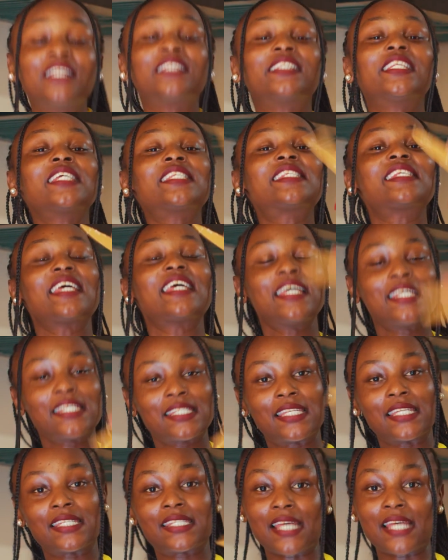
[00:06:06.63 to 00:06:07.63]
This is
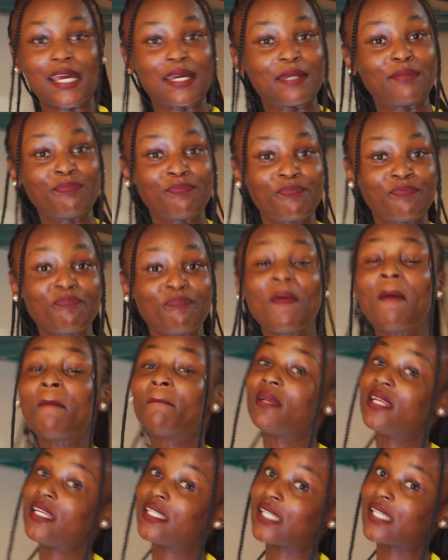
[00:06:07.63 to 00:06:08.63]
the sign.
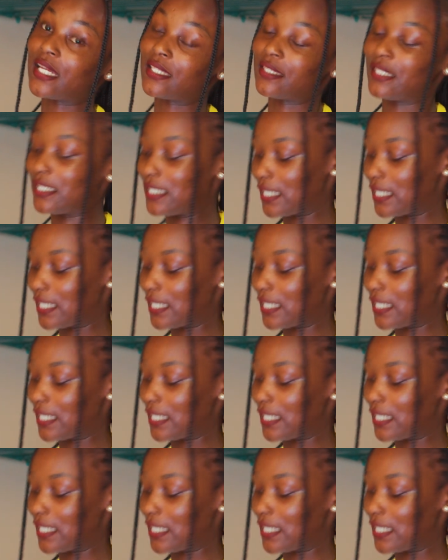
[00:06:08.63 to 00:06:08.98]
Please cut the